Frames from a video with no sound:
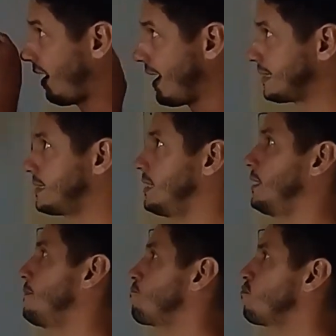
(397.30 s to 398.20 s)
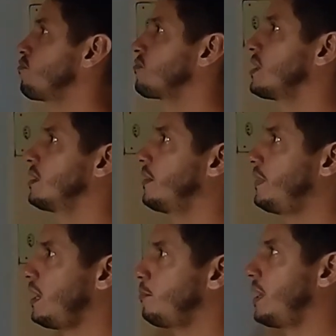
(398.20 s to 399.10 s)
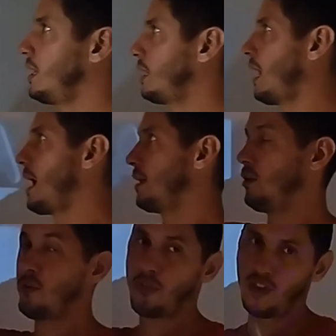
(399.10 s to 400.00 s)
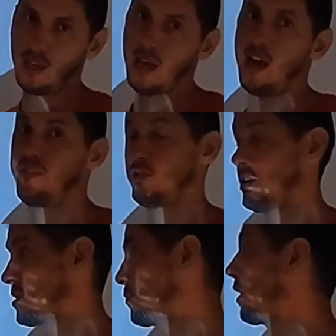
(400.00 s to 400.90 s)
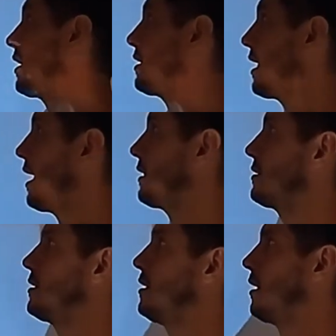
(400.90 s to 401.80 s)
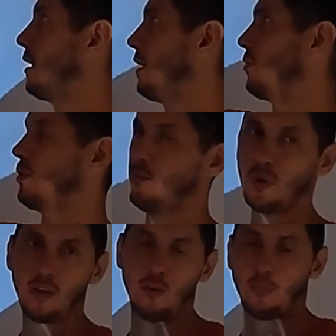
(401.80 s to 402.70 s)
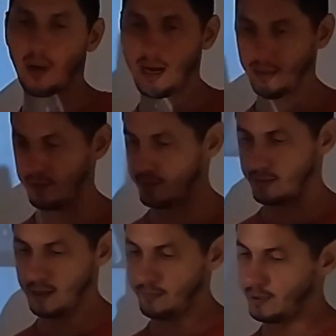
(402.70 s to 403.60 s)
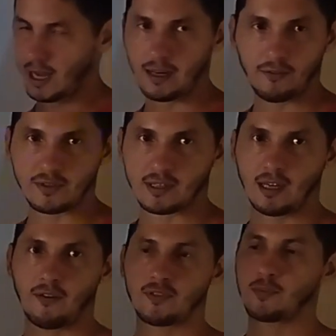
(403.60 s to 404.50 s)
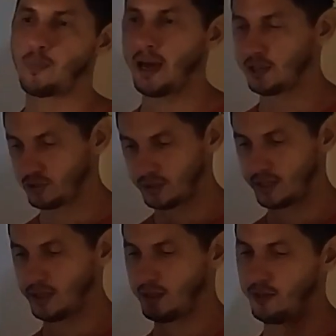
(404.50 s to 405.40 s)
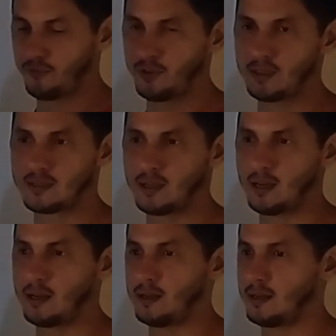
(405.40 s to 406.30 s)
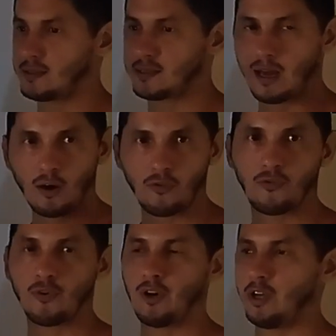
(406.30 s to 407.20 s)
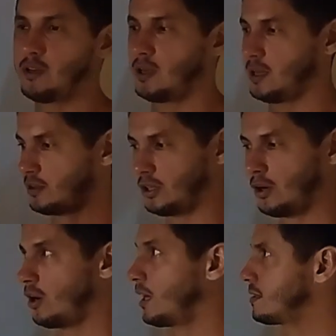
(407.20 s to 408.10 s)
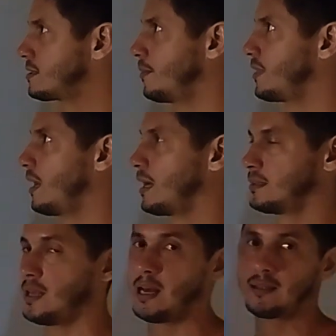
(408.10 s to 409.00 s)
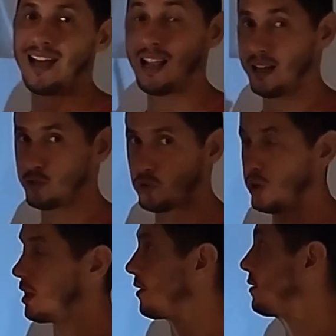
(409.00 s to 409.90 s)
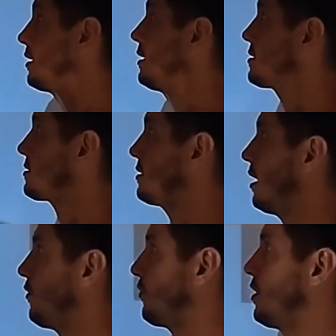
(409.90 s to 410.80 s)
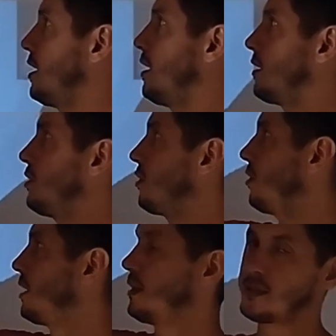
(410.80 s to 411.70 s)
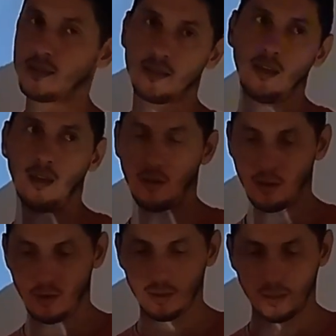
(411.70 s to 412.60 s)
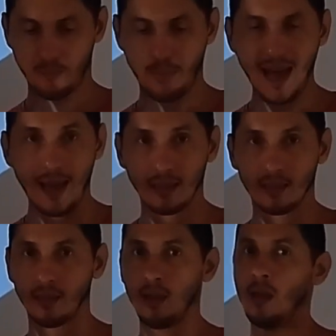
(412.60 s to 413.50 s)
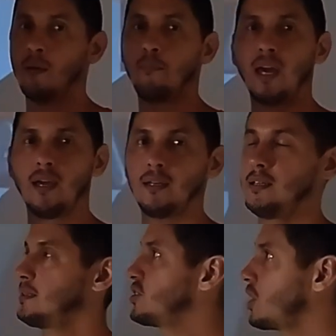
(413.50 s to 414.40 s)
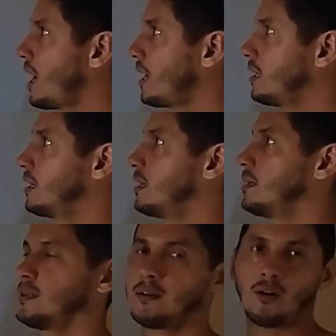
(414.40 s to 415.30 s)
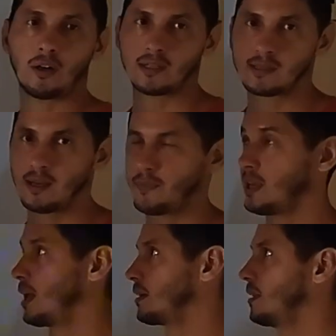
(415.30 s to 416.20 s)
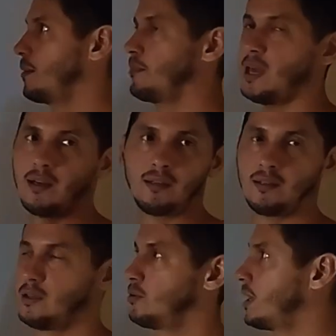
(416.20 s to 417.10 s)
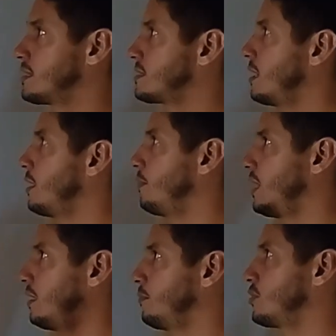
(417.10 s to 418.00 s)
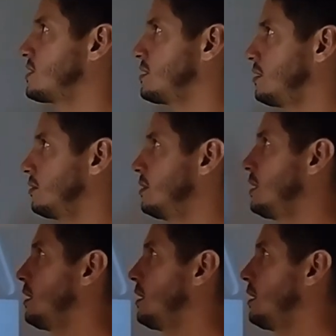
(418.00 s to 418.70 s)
latte. They make, I don't think I have to explain that. When you buy some kind of stuff, especially if it's a cell phone, a toy, something like that, electronic stuff, you're gonna see it on the back, made in China or something like that, made in the USA, made in Brazil,